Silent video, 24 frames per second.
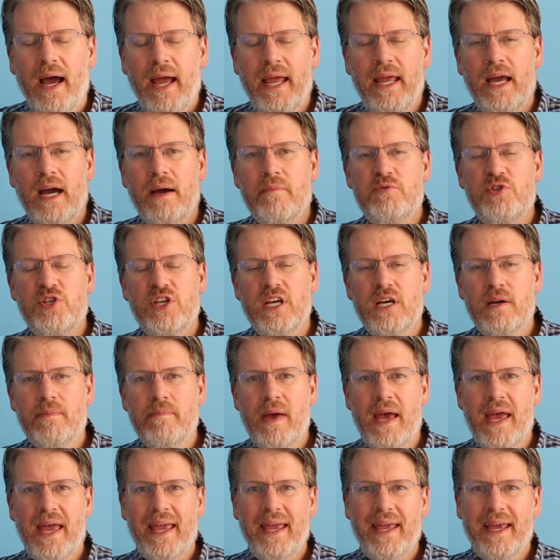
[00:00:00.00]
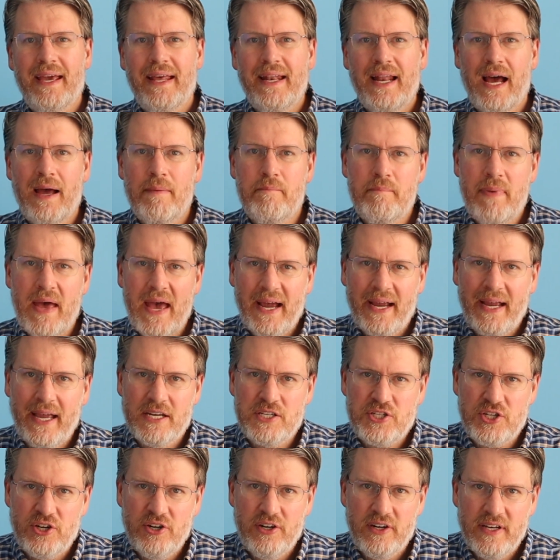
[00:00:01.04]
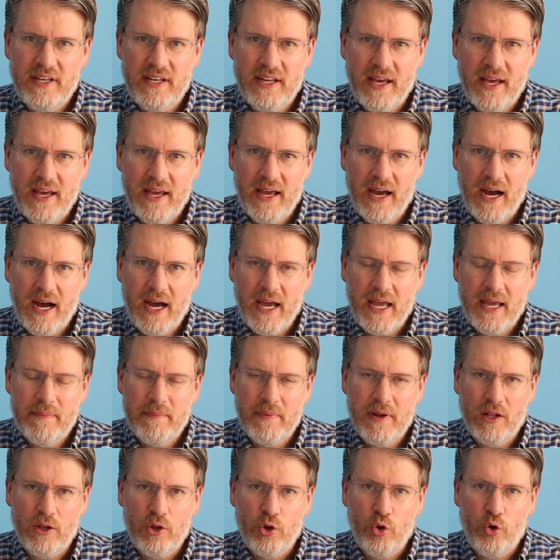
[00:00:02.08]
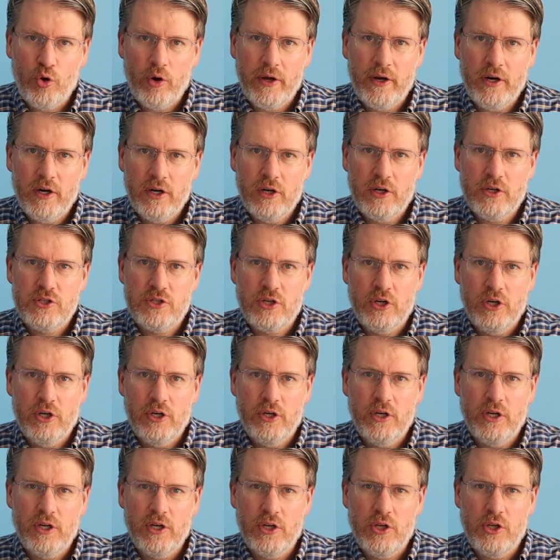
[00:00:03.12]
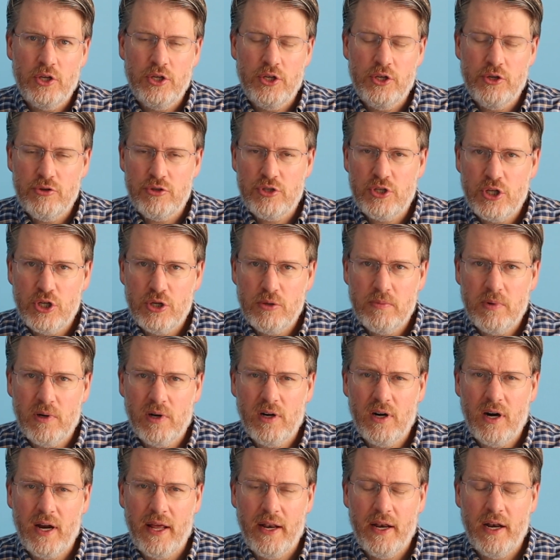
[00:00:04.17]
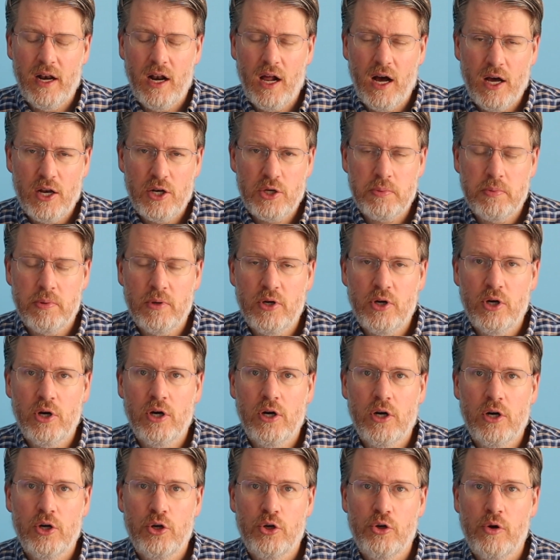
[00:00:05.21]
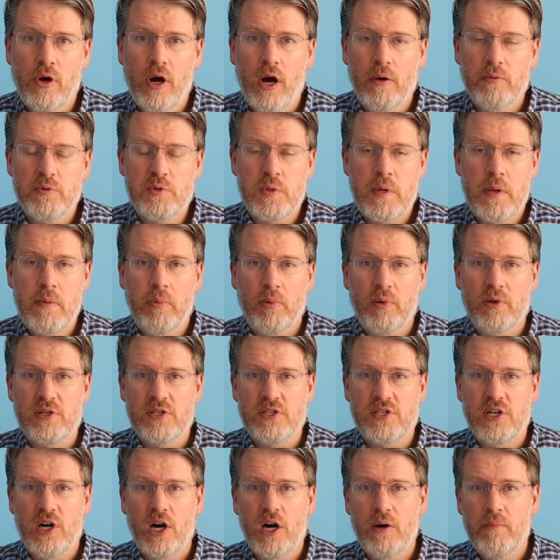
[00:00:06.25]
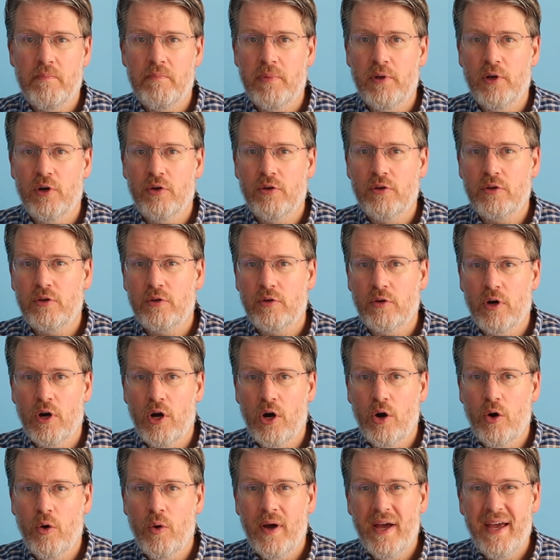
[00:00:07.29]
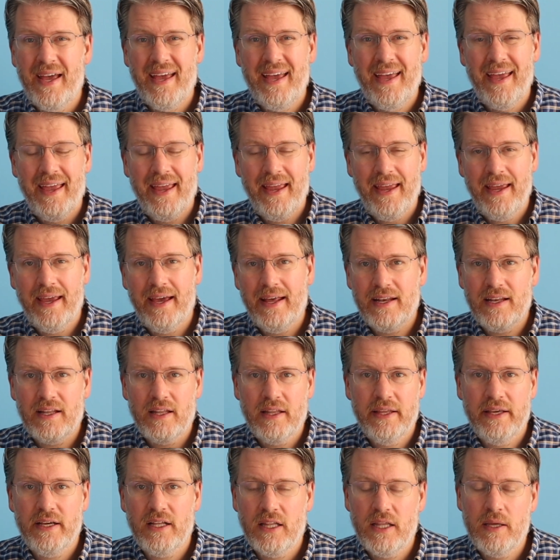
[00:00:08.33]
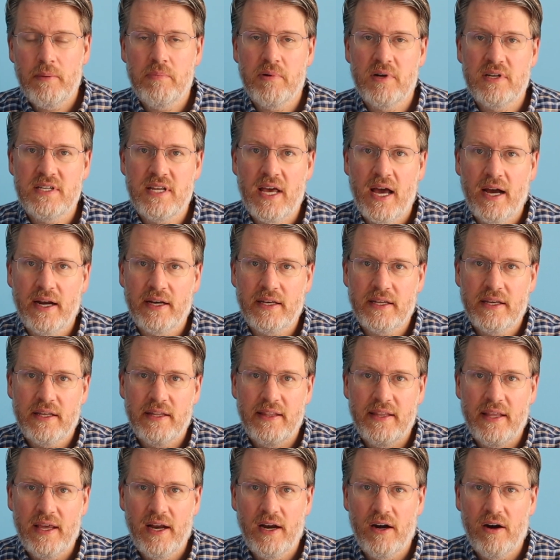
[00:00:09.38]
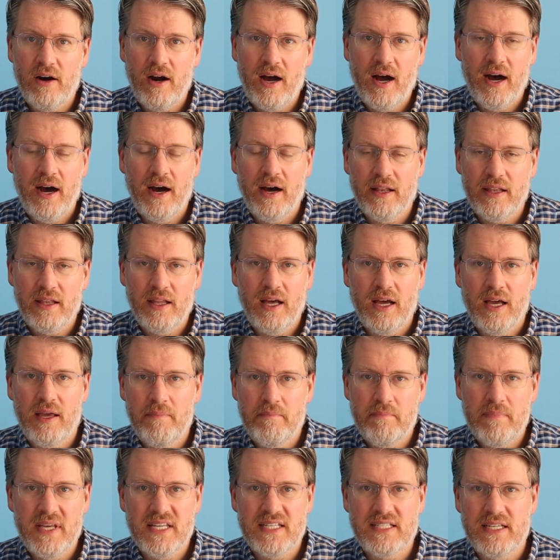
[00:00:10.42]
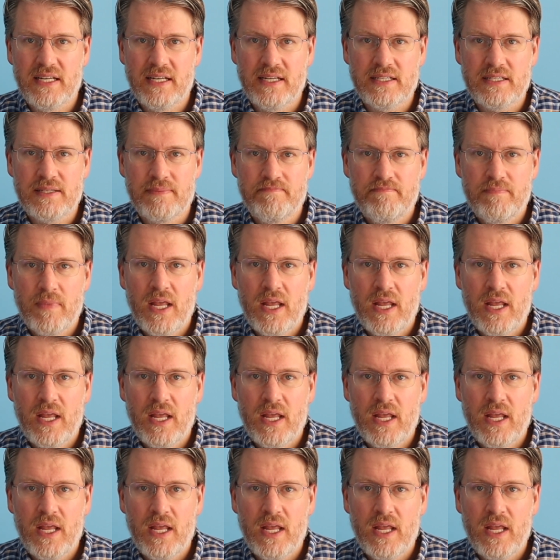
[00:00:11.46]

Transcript: Hey, I'm Jim, and I'm back at you here today. I am a lawyer turned YouTuber and an entrepreneur who helps people to start, build, grow, and legally protect their online business.